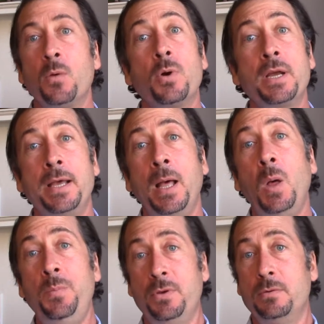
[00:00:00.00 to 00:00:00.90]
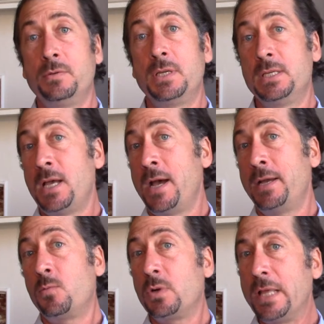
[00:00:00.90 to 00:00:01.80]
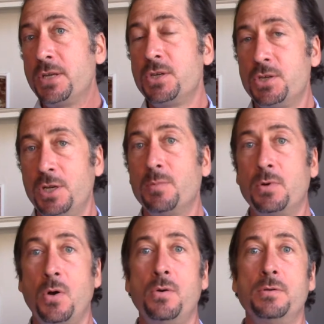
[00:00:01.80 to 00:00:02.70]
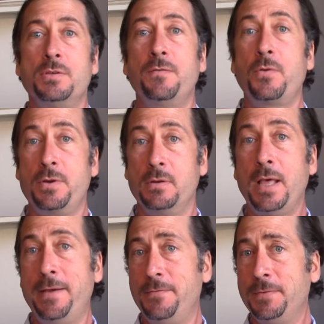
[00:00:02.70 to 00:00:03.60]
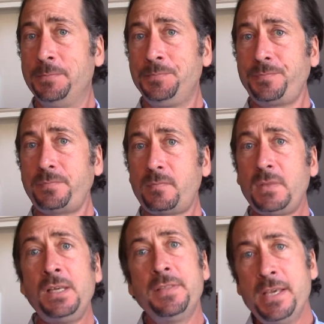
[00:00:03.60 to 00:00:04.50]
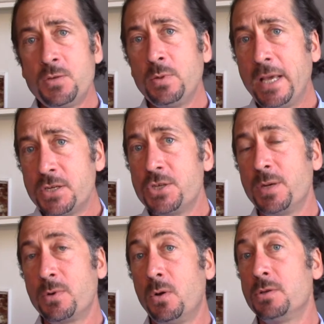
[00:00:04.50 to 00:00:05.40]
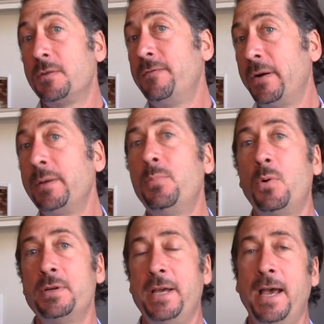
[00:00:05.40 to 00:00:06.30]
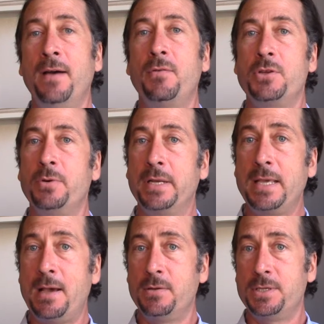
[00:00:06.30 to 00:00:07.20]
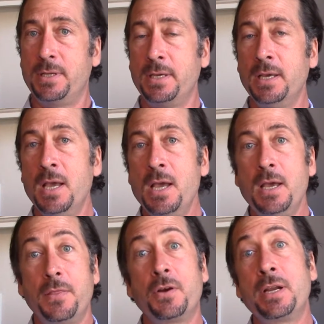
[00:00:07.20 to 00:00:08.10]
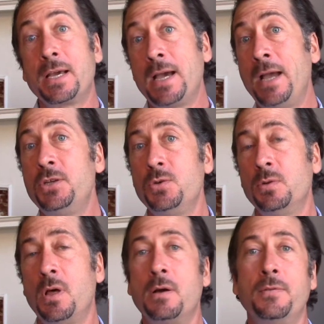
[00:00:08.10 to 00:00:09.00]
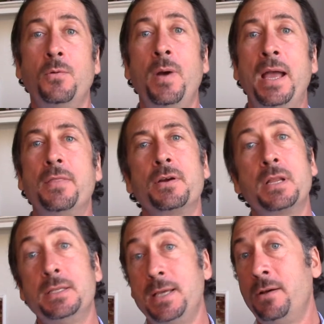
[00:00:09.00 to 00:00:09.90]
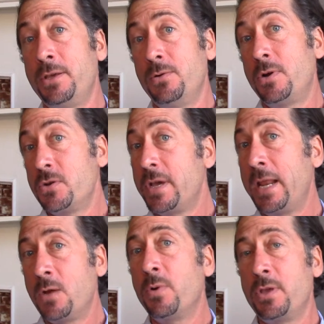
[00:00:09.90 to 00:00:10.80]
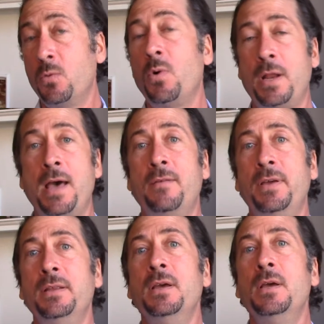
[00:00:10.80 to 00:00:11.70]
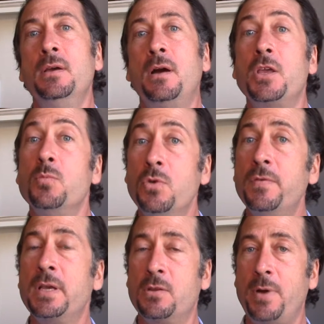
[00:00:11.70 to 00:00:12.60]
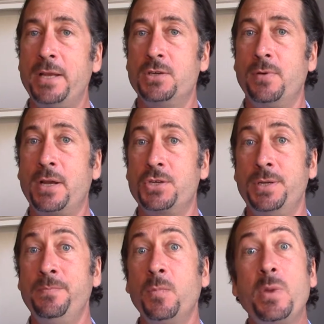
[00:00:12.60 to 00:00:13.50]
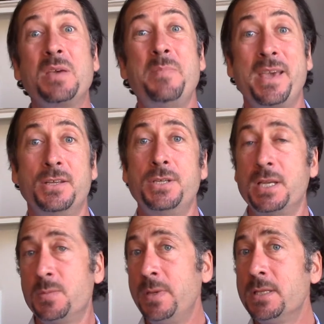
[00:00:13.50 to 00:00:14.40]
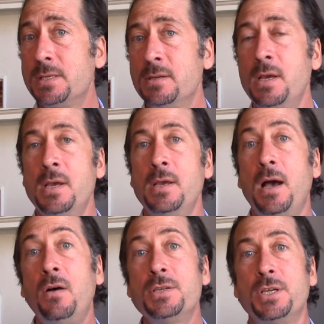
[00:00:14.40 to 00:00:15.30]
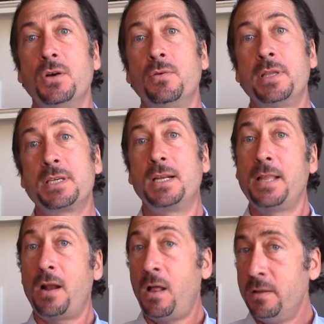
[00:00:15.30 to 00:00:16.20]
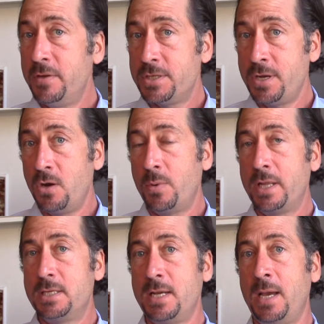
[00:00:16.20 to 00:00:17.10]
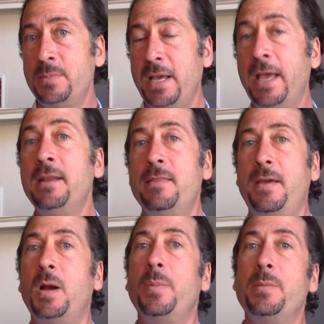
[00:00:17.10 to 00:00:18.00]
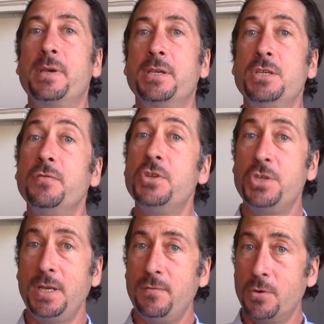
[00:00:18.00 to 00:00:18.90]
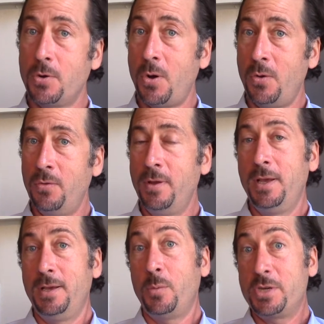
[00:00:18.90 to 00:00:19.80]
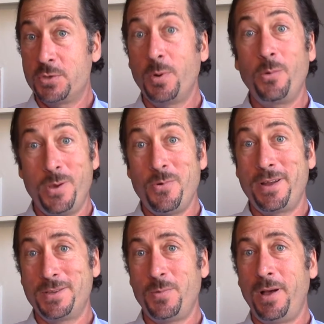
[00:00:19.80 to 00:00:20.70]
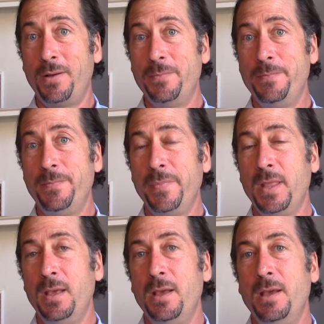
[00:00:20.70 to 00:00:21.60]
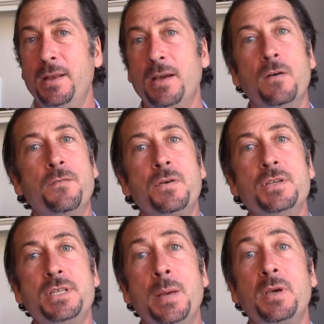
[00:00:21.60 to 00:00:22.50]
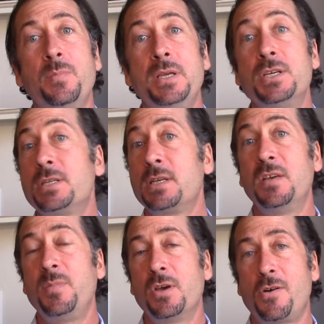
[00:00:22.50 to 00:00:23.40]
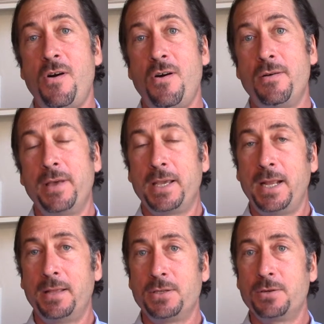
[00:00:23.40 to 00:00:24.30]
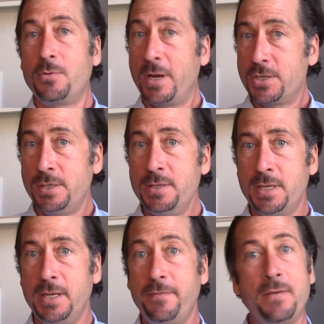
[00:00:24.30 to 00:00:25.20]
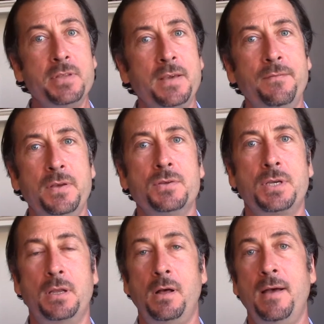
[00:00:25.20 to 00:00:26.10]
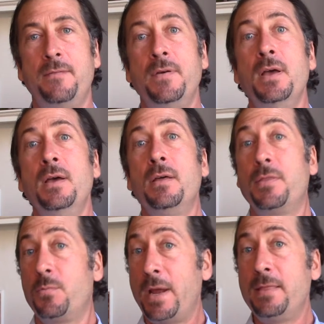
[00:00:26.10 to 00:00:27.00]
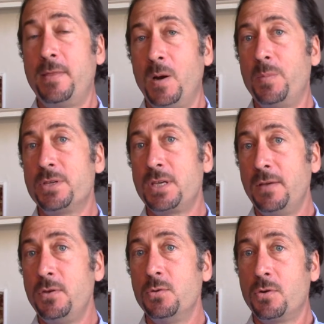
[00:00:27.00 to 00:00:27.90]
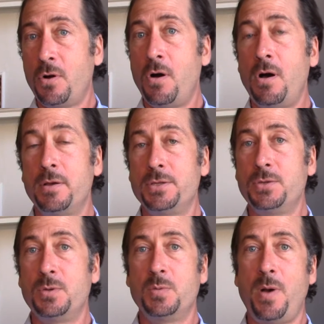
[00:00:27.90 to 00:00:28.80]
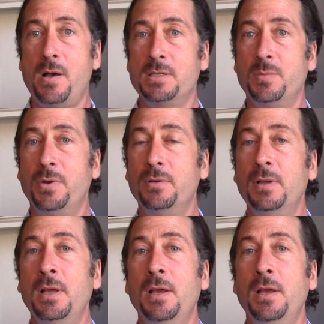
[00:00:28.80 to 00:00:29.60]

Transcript: we're going to help you design relationship goals for your life. These relationship goals are very important to have when you're in counseling. They're going to guide you along the way. They're going to tell you are you getting what you want out of it? Are you moving in the right direction? We can make adjustments. Also, it's going to let all of us know when it's time to end therapy because you've achieved your goal, which is what we want as well. Now, a first step could be just to give me a call. I could answer questions, and if everything feels good, I'll have the right therapist give you a call as soon as possible